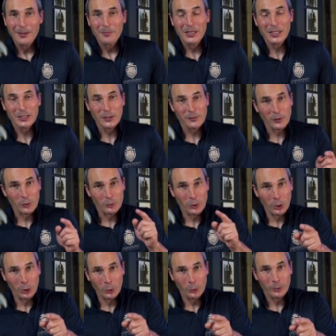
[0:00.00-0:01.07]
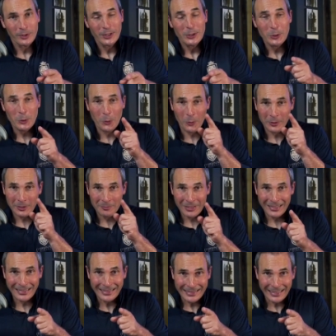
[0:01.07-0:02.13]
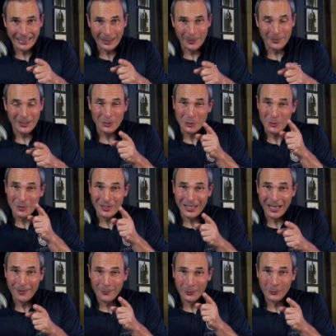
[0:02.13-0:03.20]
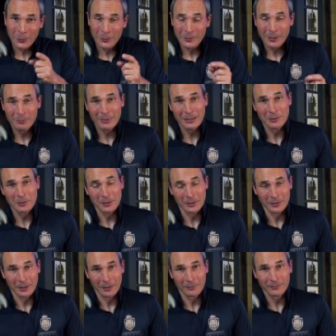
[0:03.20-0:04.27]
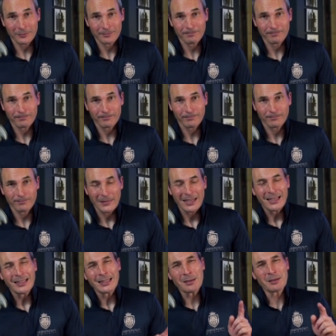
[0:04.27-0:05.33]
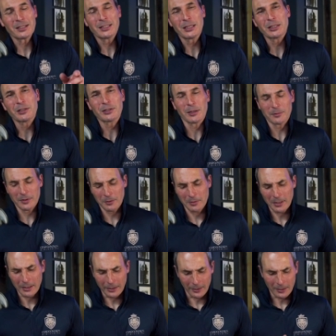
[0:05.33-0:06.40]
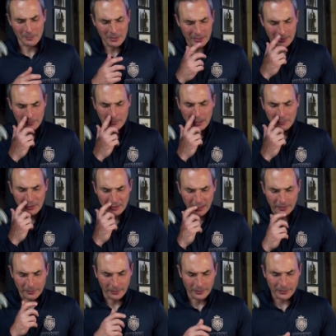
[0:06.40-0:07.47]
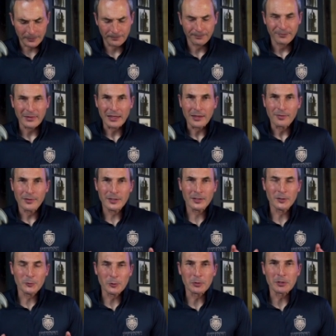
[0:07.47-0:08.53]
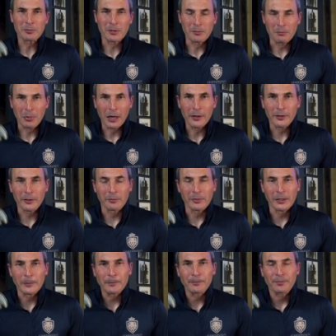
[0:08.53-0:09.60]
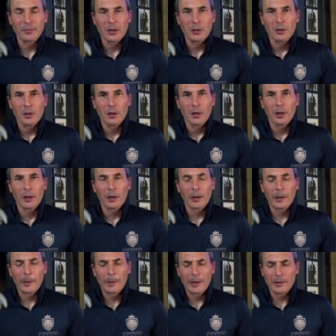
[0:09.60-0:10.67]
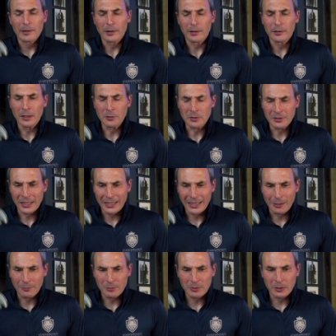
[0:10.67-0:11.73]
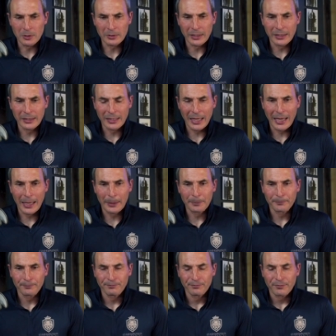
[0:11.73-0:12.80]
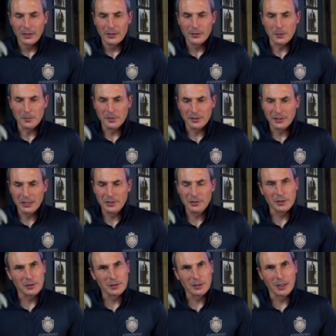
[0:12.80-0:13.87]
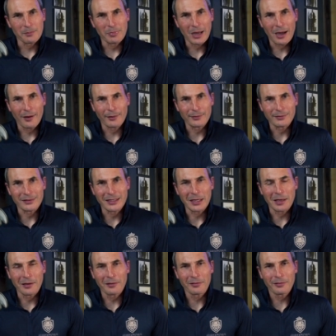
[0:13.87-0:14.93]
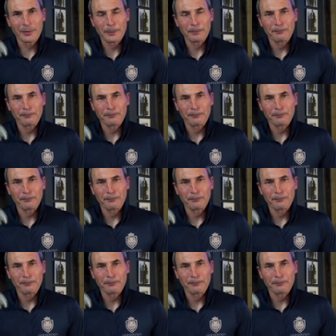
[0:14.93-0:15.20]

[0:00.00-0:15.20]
Because if you do, you're going to be condemned and you're never going to be good enough. Let me tell you something right here. Let me, let me say this. This has really been bothering me. Uh, the other day I was looking at some statistics about death,